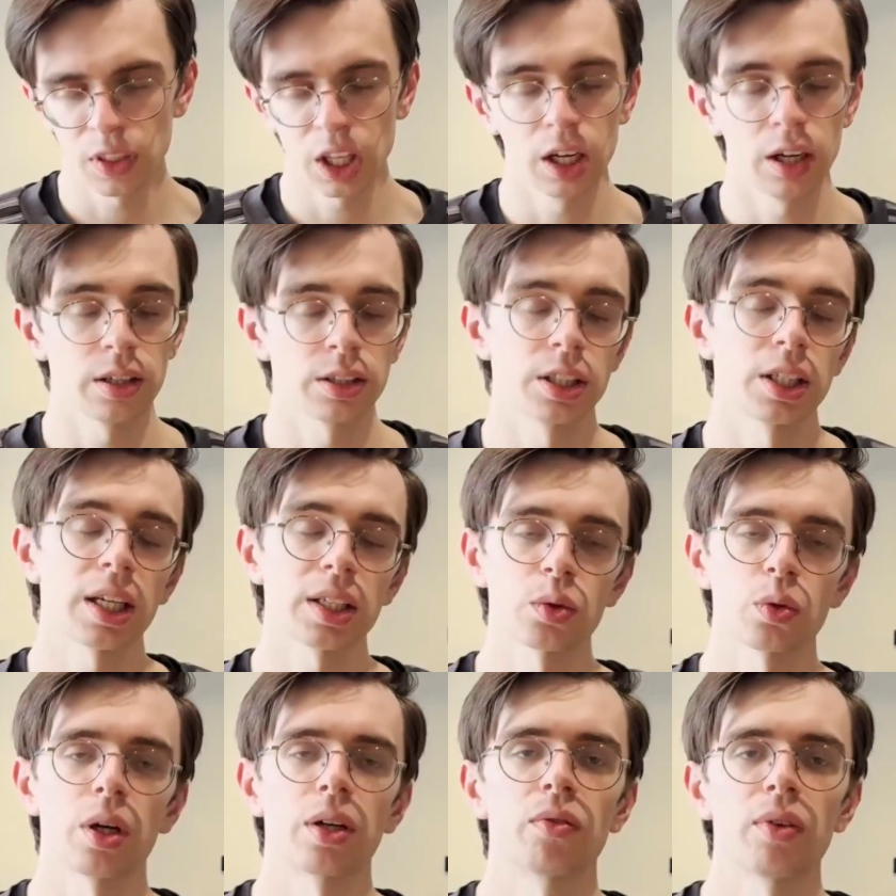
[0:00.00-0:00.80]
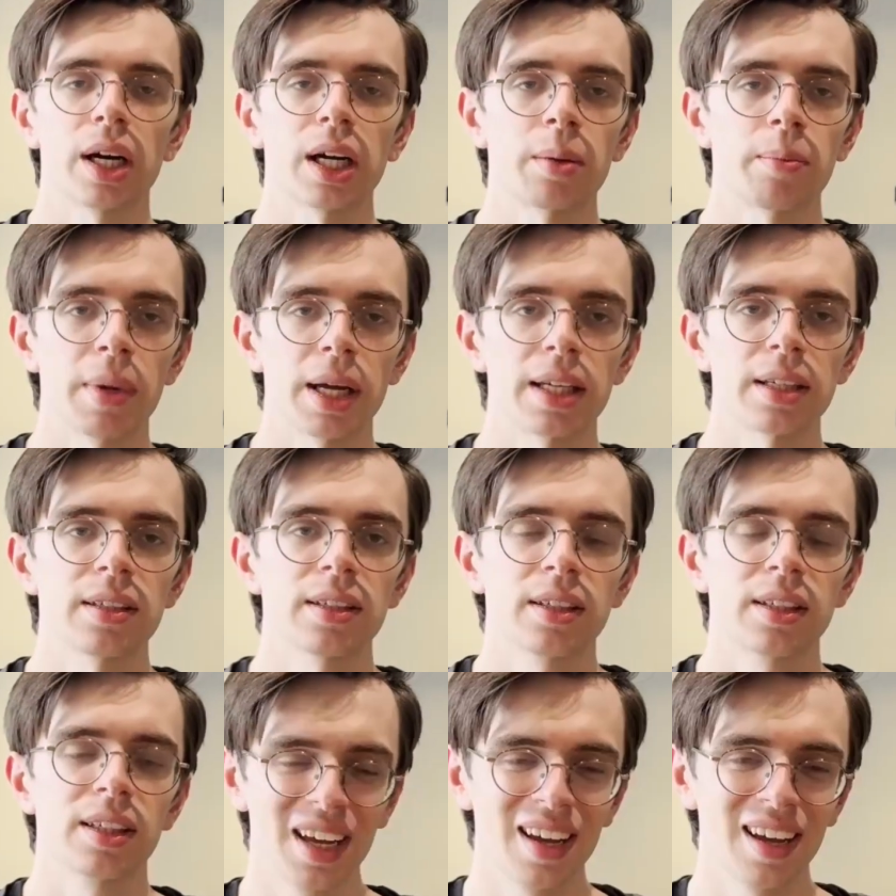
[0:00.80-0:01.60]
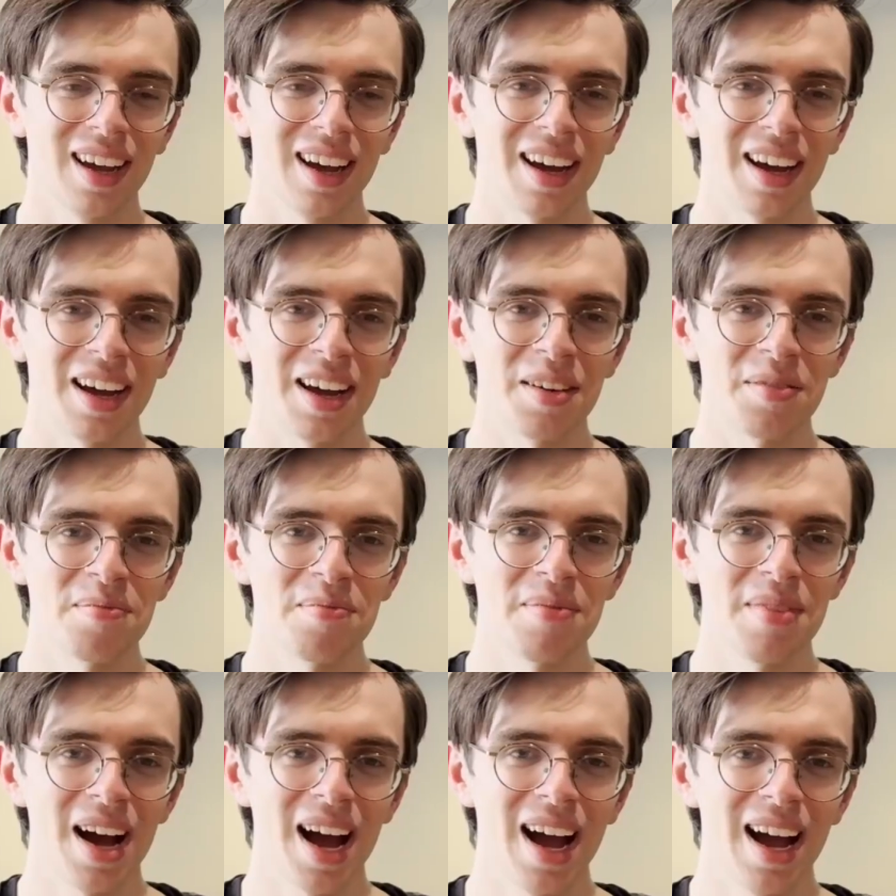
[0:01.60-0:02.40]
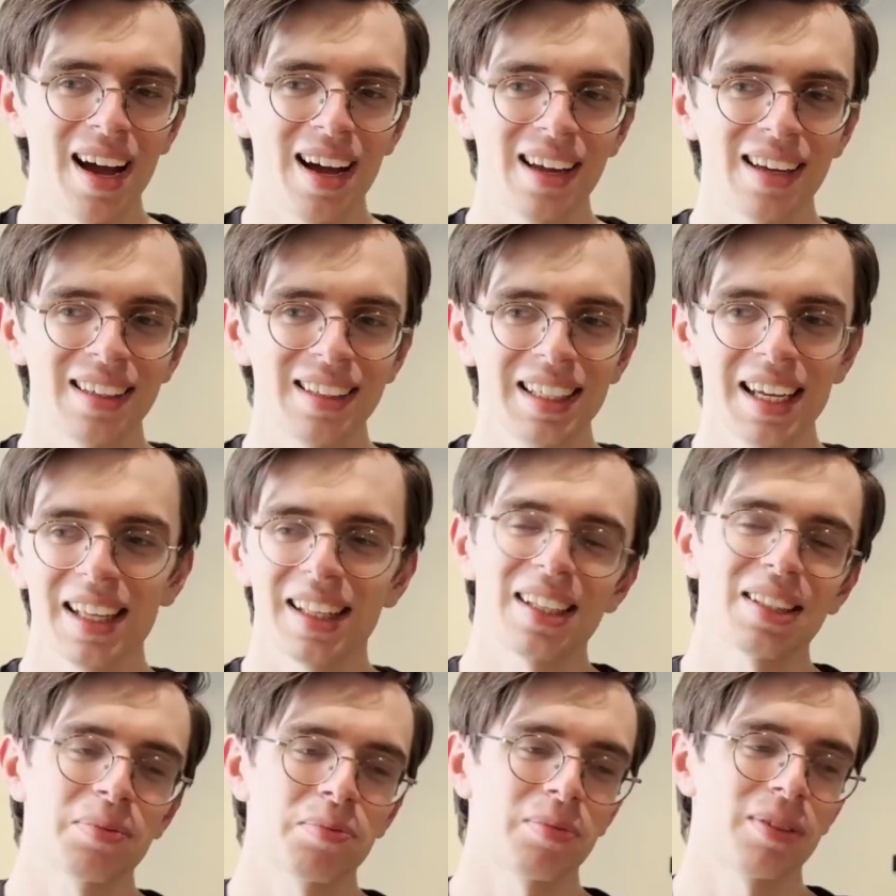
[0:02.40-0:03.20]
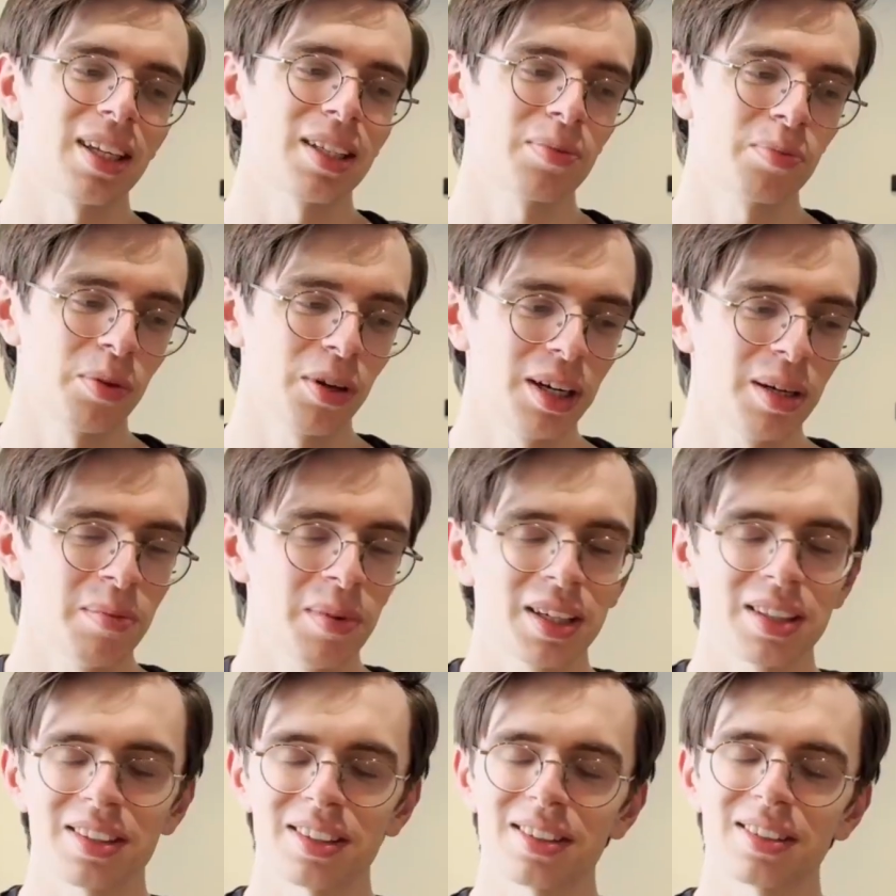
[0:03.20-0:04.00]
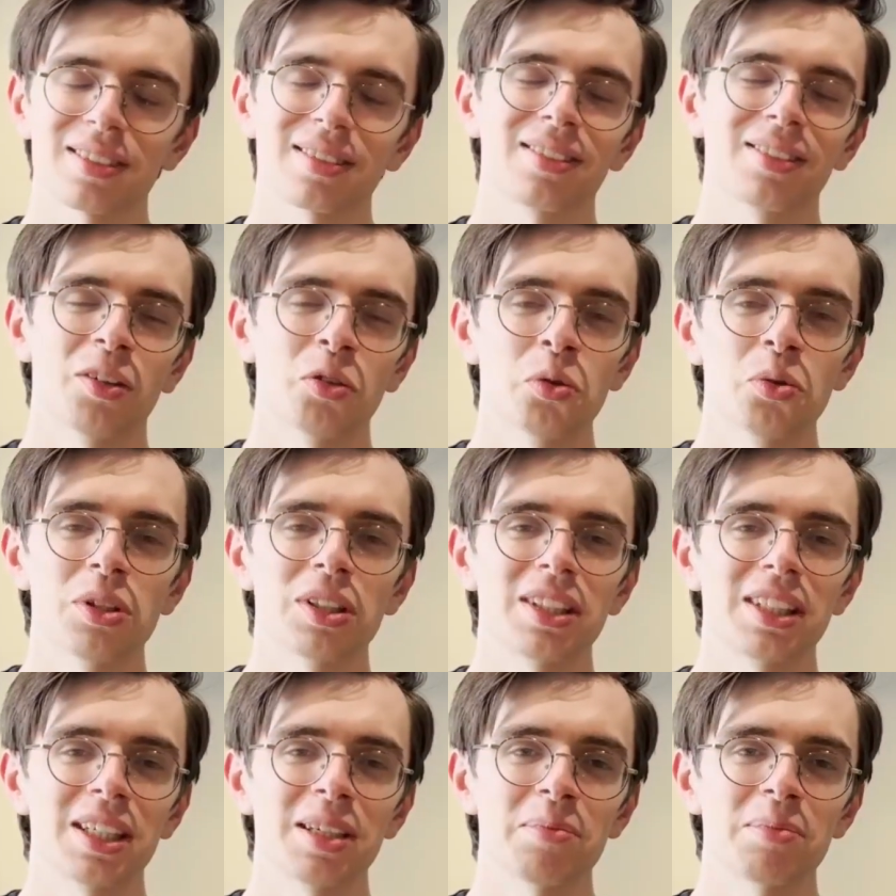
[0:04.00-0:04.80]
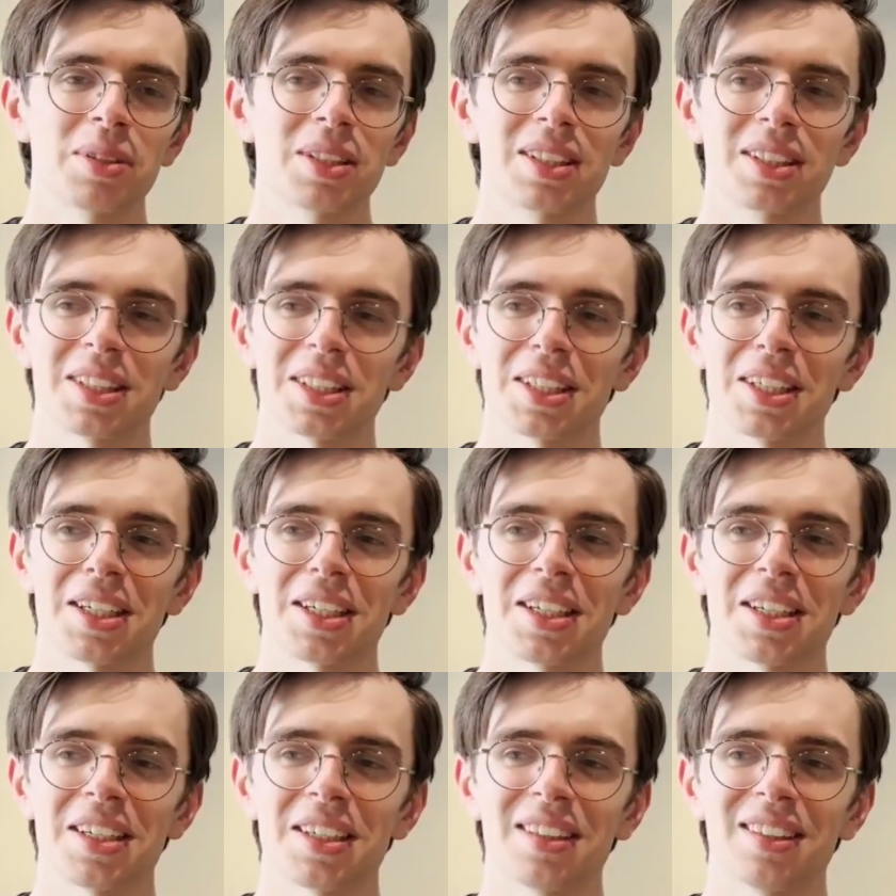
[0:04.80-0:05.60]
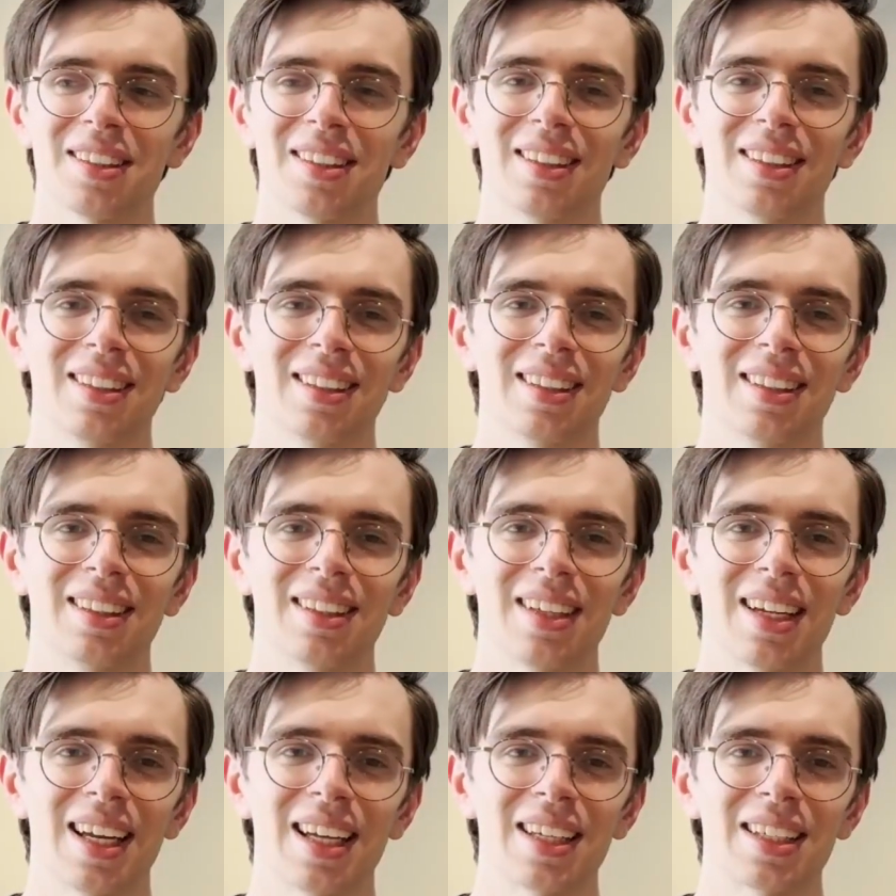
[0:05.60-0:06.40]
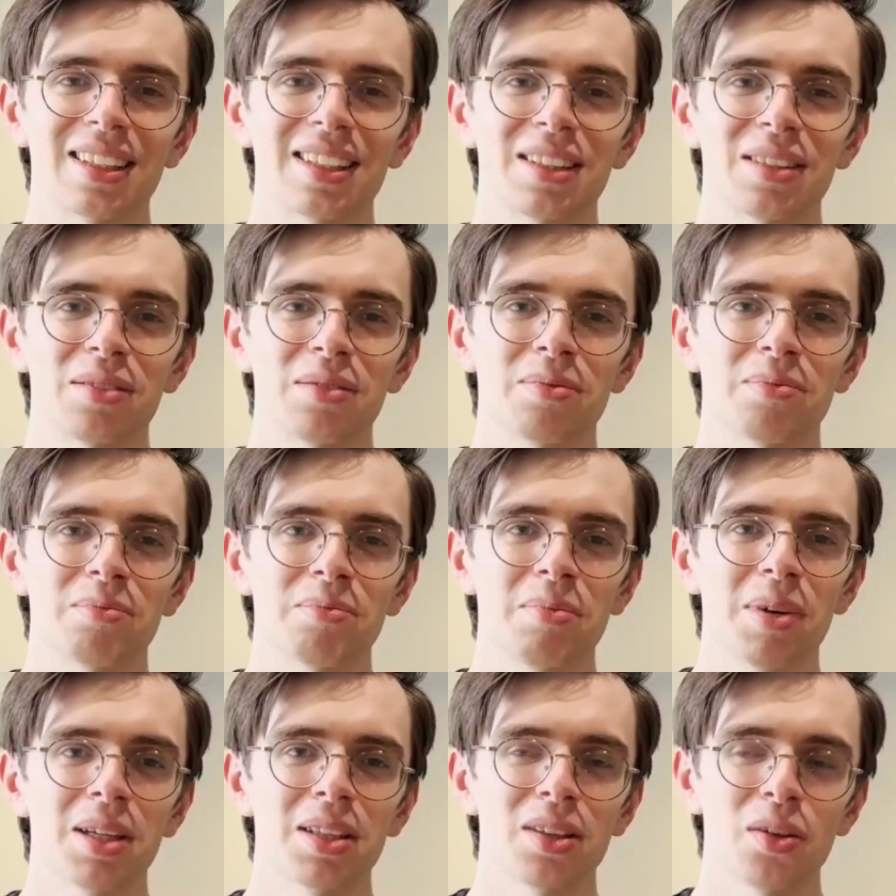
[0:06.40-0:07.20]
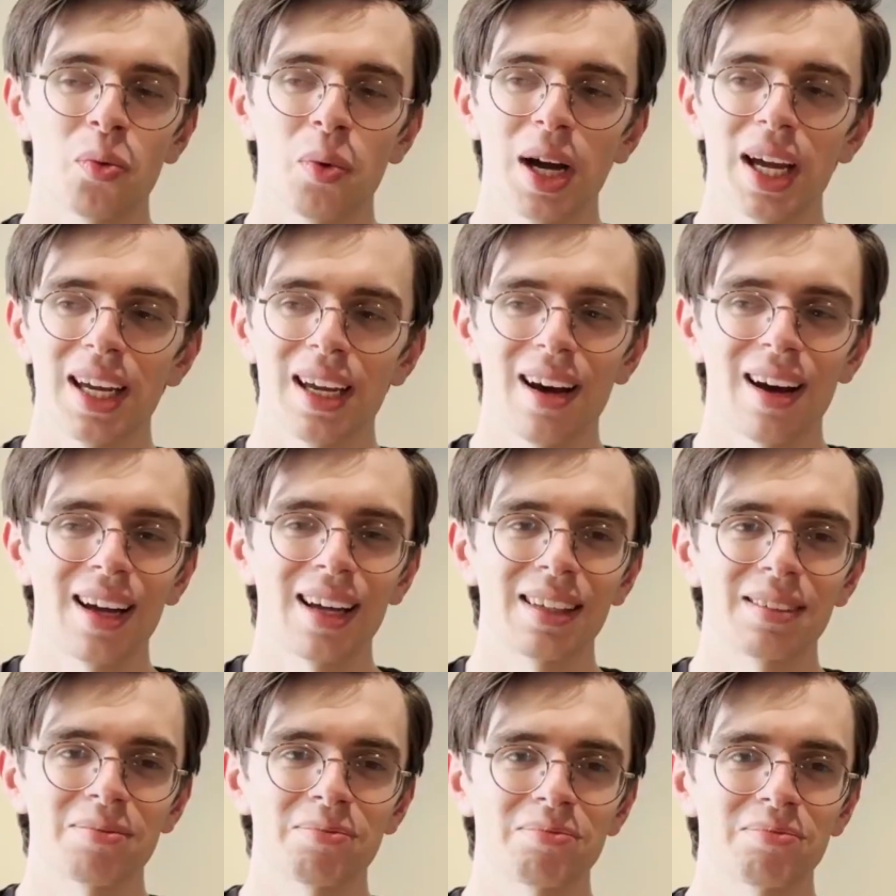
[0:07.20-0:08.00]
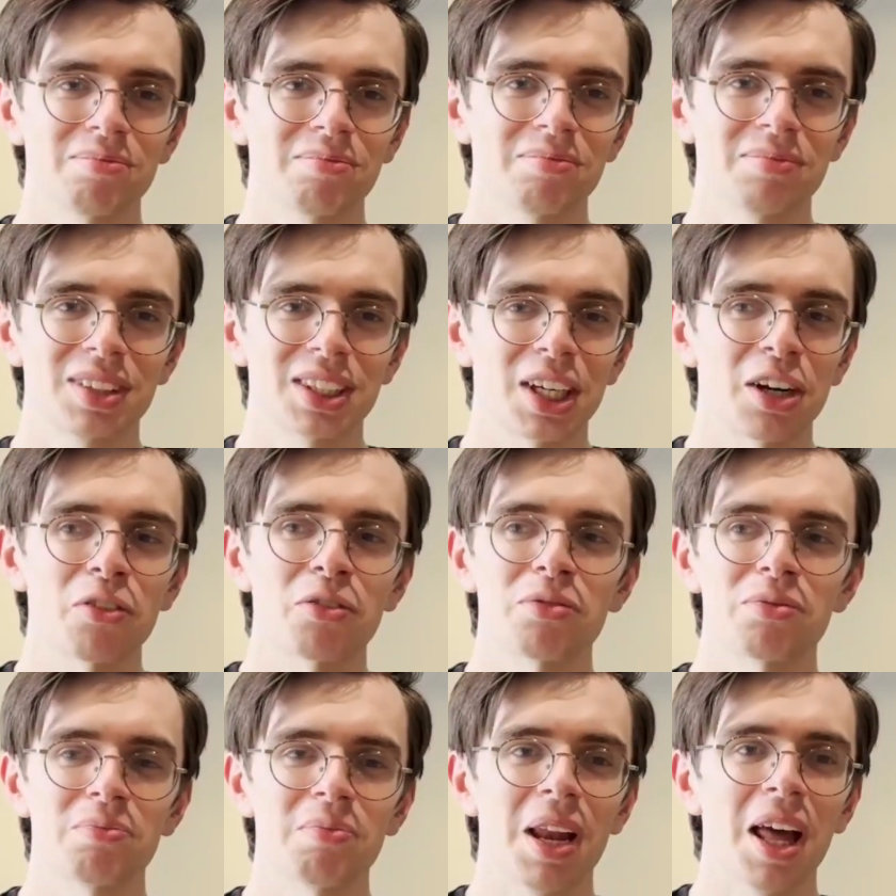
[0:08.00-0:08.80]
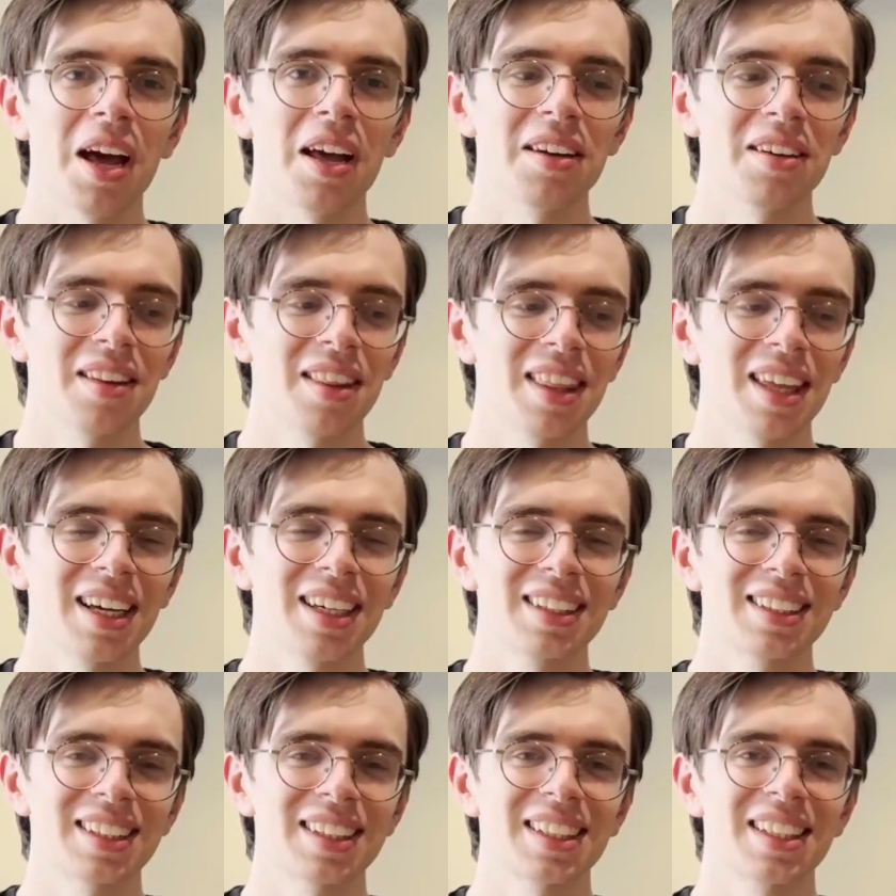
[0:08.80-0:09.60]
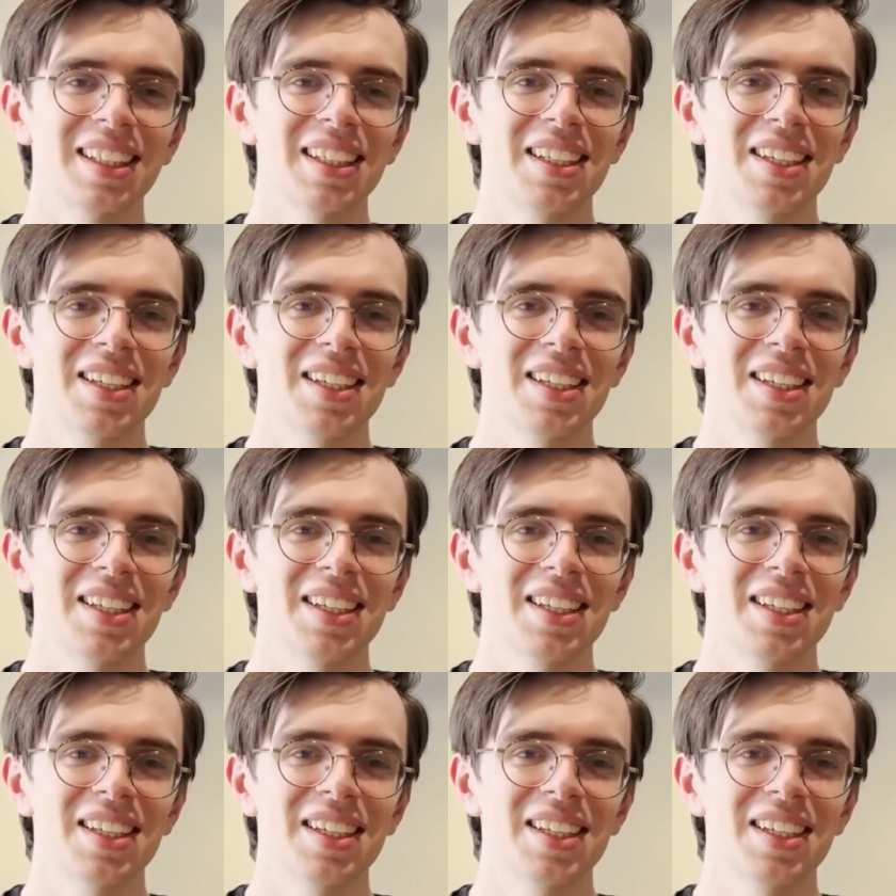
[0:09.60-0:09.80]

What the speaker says: So that's what I'd recommend. And yeah, that's pretty much all the tips and the way I self-learn things.